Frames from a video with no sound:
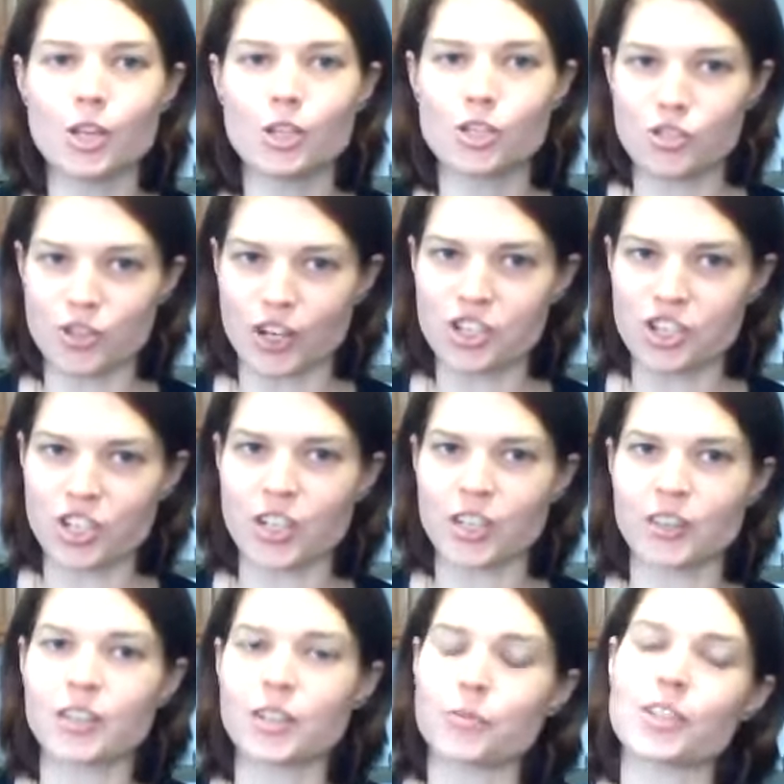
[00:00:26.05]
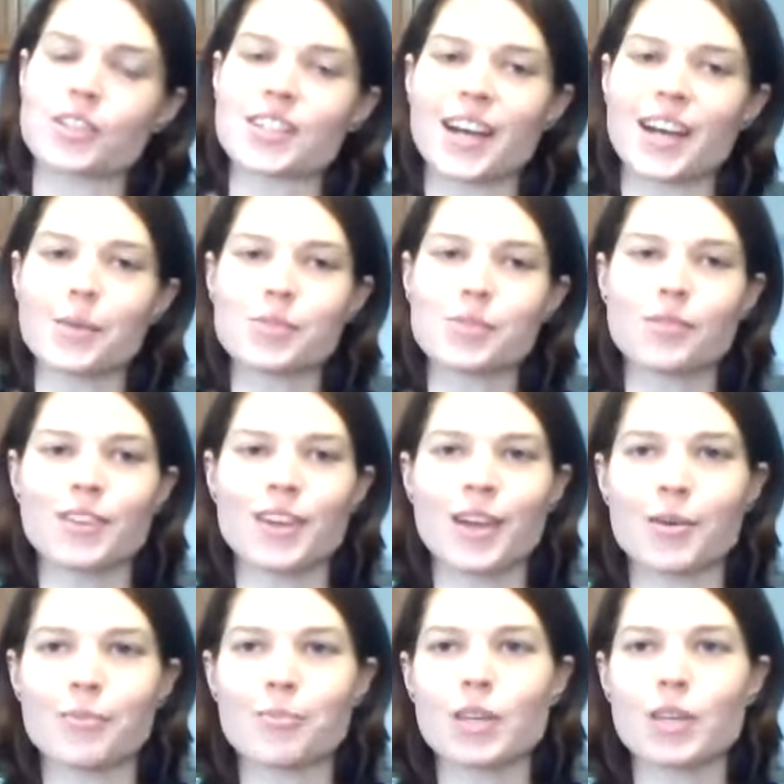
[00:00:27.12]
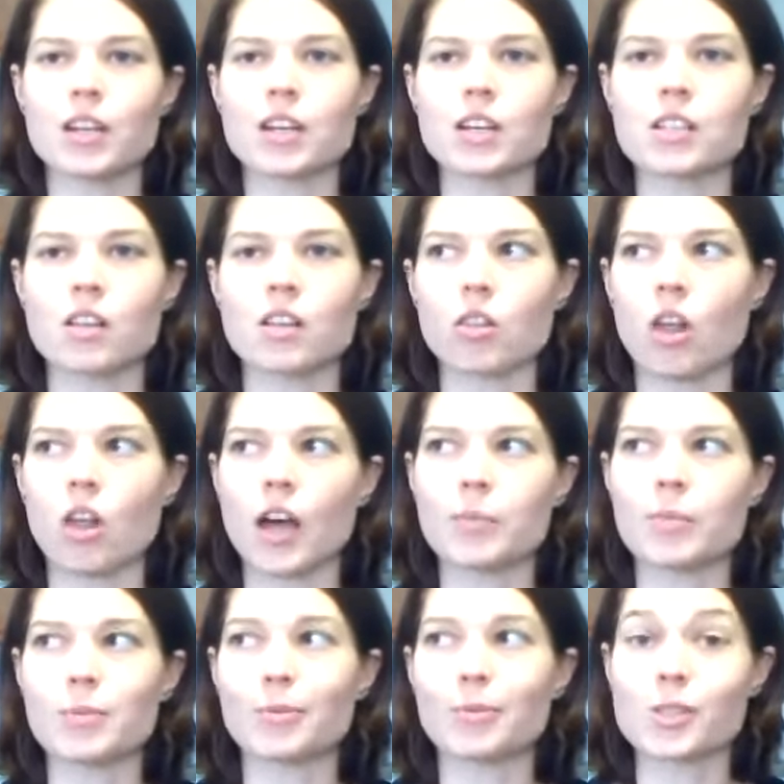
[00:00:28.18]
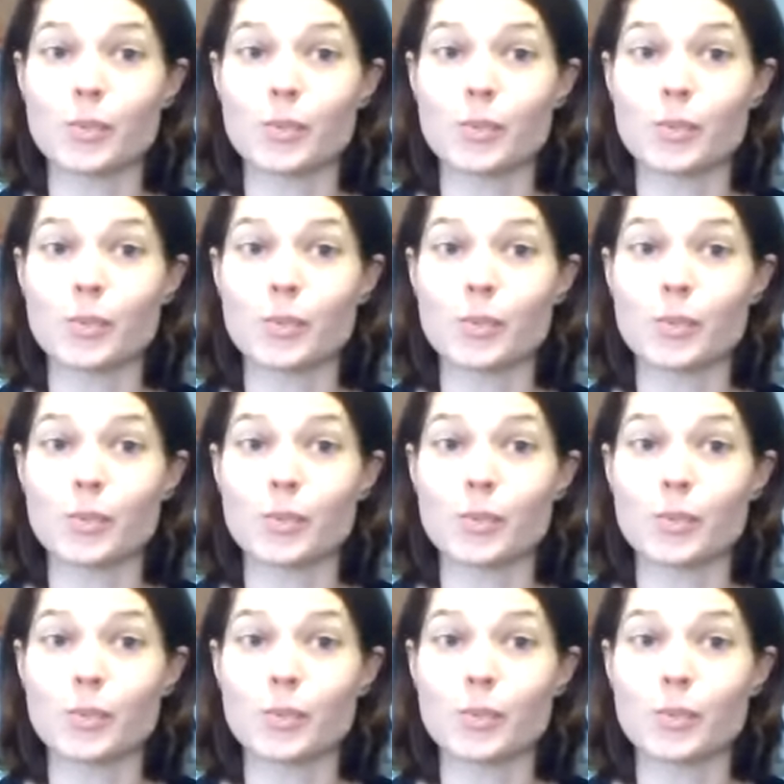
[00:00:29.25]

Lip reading: stretching, the different types of them, because a lot of people,